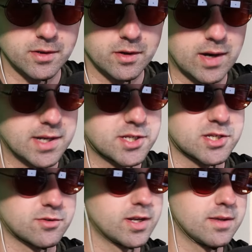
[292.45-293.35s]
You know, I
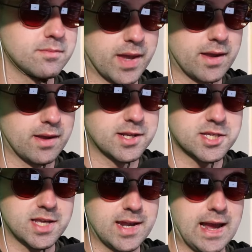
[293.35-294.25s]
stream. I
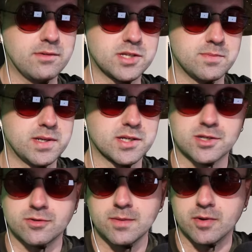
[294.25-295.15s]
set out to be a
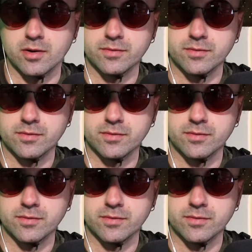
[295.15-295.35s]
streamer.